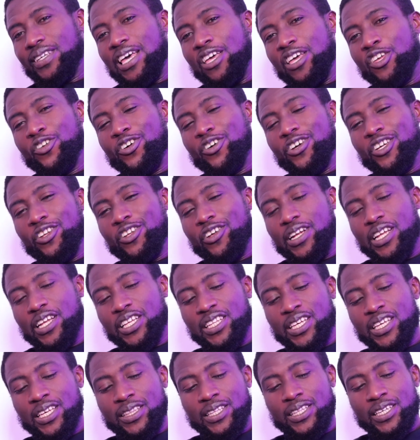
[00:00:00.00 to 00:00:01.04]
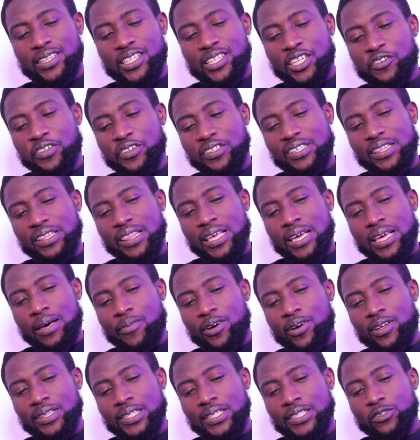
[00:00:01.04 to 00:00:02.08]
You know the crazy thing
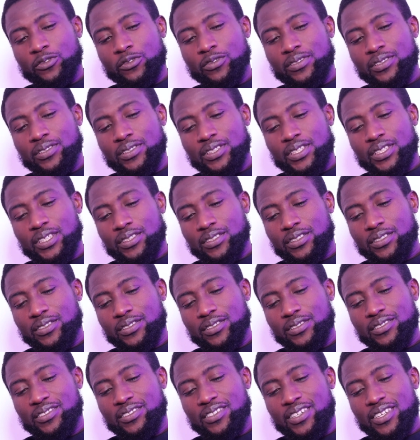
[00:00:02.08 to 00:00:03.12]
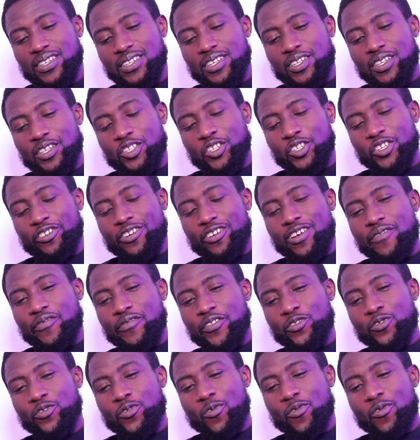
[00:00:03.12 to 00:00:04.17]
about this is you don't
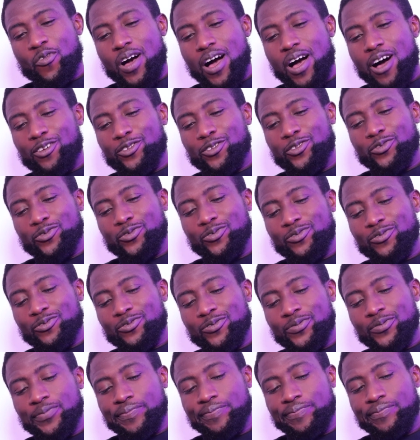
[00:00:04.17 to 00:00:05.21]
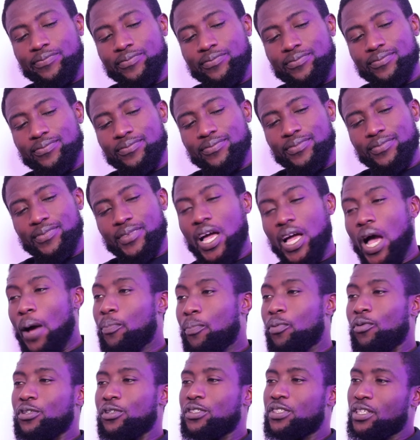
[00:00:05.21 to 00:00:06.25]
even know how to
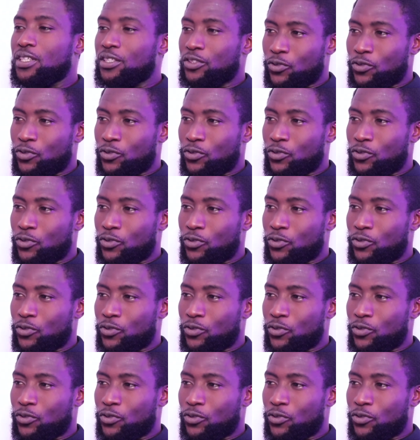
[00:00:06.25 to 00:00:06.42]
approach the